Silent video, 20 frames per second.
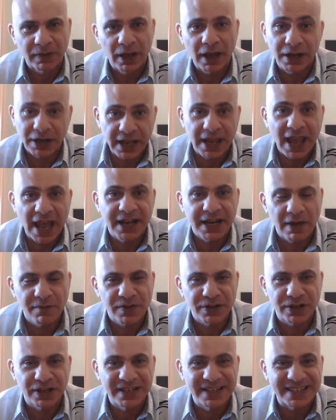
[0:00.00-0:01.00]
And he had
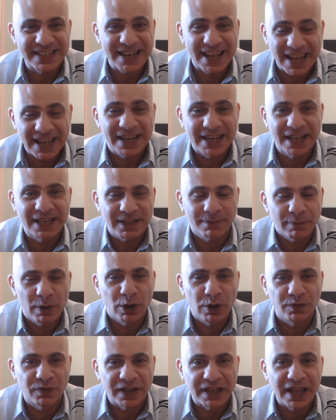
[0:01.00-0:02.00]
evidence in this
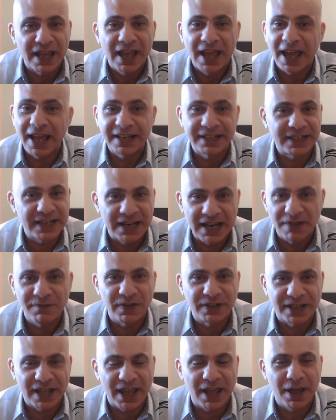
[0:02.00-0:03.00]
movie and
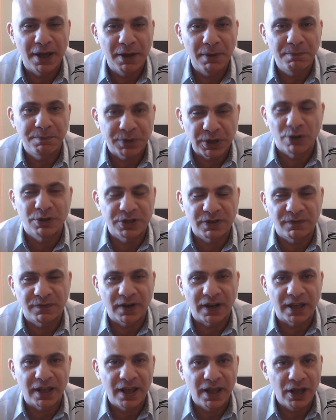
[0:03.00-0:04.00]
delivered it
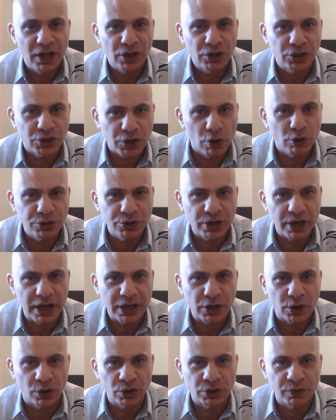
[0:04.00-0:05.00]
beautifully.
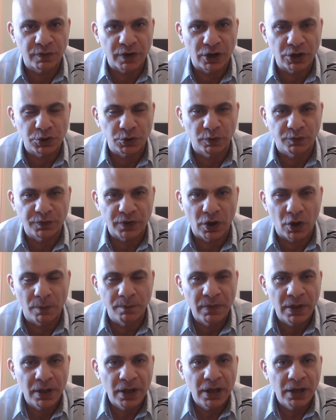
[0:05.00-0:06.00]
Hugely controversial film.
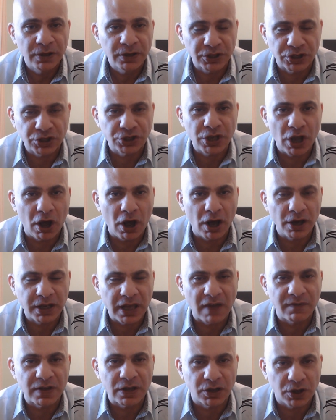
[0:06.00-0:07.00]
The star,
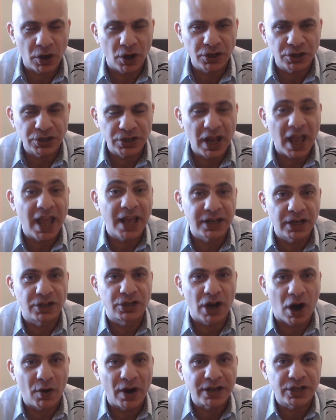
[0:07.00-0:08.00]
Kevin Costner, and the
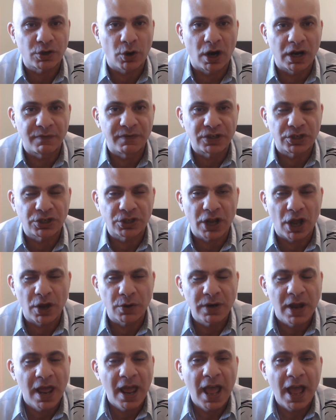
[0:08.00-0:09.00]
director, Oliver
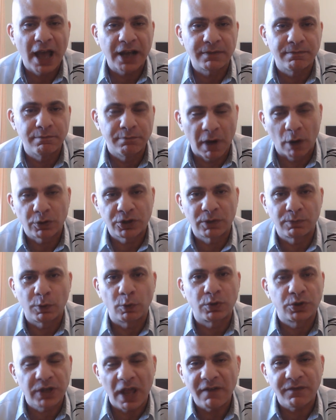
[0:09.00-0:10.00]
Stone, had
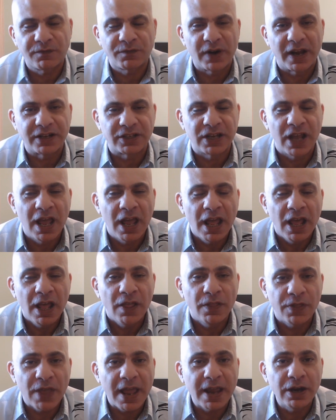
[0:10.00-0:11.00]
multiple death threats
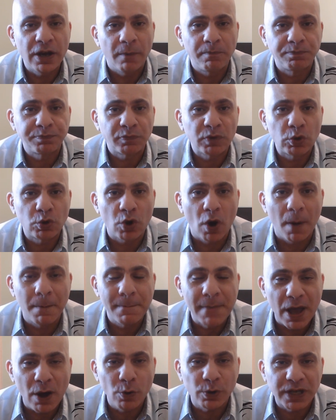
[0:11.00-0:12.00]
then you've
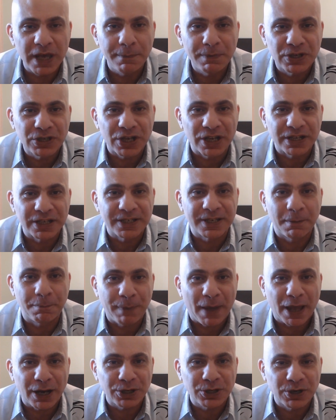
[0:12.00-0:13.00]
got Mel Gibson's The
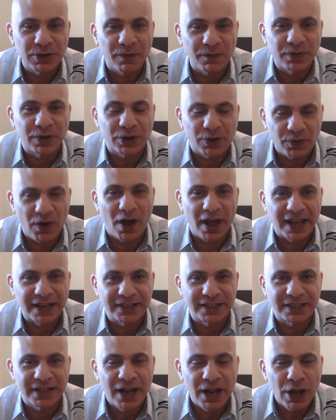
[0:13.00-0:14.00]
Passion of the
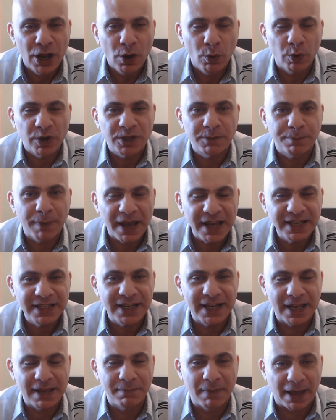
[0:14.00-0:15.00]
Christ, which
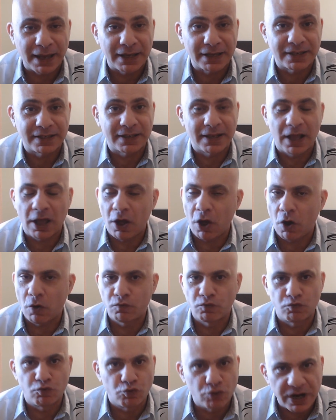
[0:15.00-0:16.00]
basically makes a
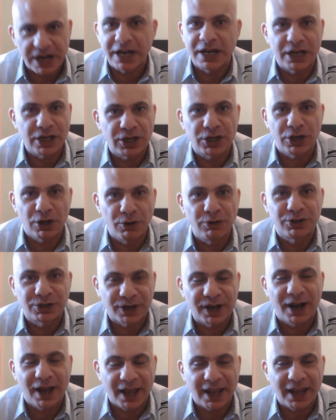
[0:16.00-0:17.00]
really huge
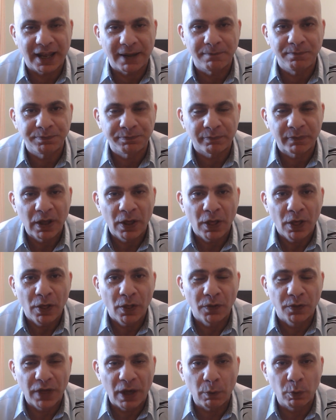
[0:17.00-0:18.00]
claim
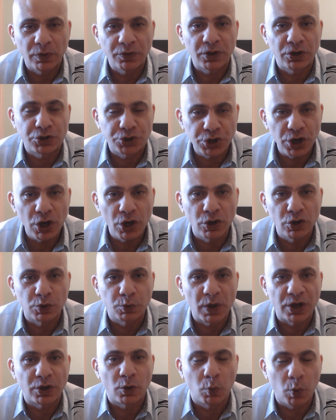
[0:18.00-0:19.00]
that the Jews
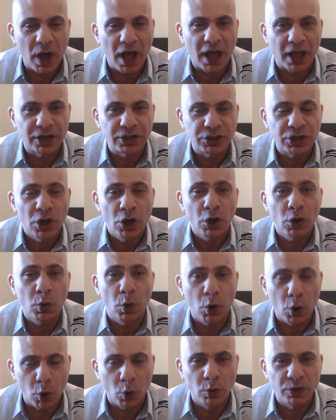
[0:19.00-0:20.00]
were the ones
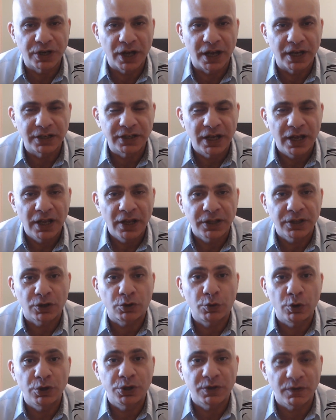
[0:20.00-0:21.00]
who ordered the
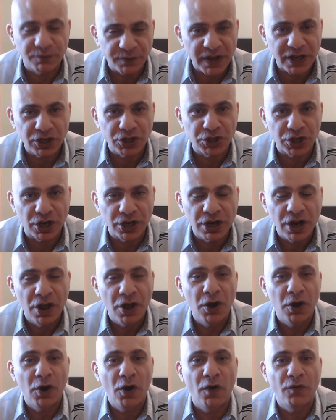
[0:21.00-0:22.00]
crucifixion
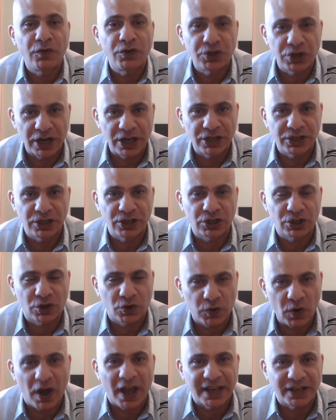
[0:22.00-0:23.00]
of Jesus
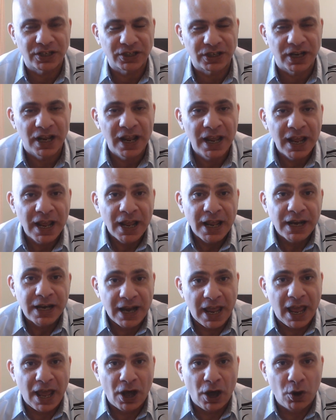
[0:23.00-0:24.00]
Christ.
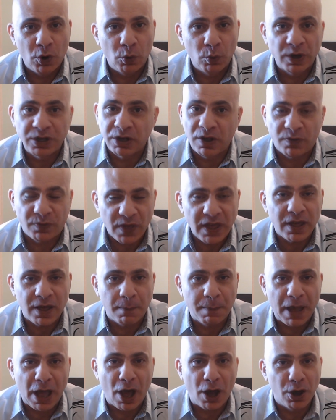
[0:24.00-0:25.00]
Now, when you think
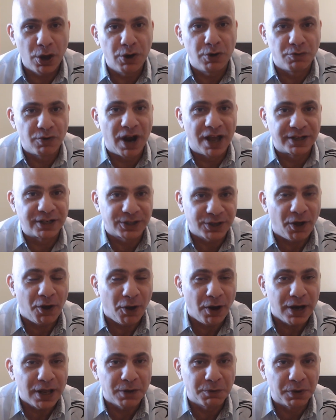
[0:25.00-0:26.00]
about who runs
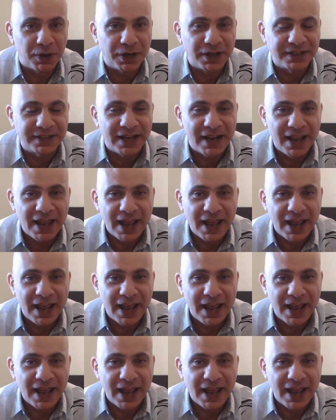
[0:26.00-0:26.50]
Hollywood,